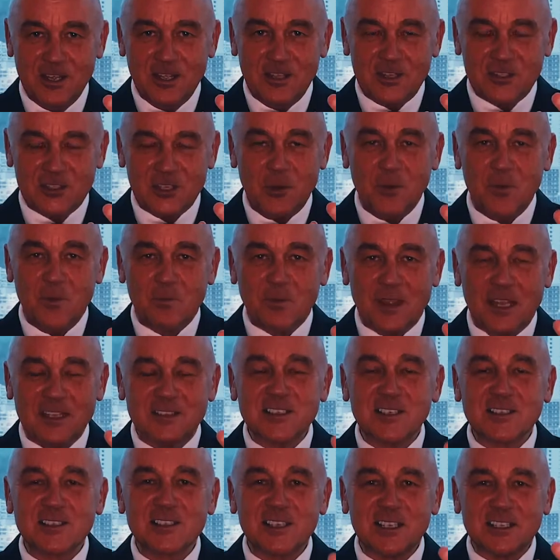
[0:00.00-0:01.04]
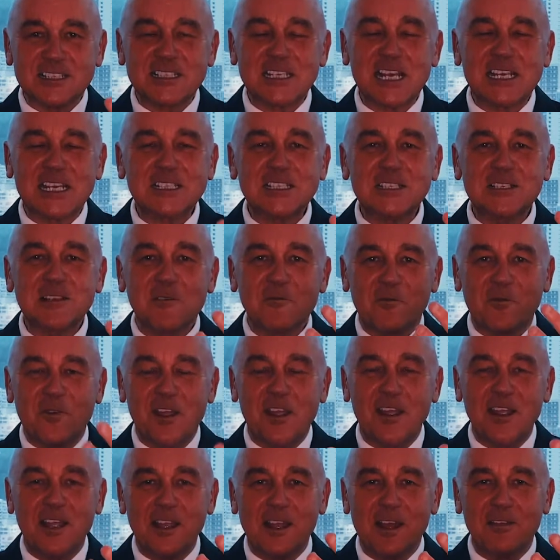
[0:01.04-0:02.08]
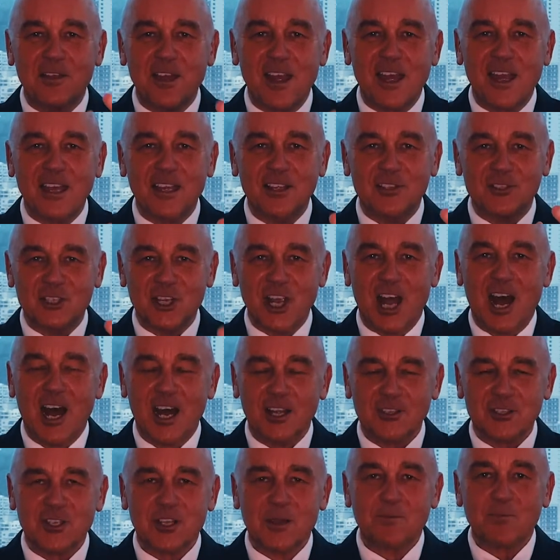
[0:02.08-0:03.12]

So it's a success fee they charge.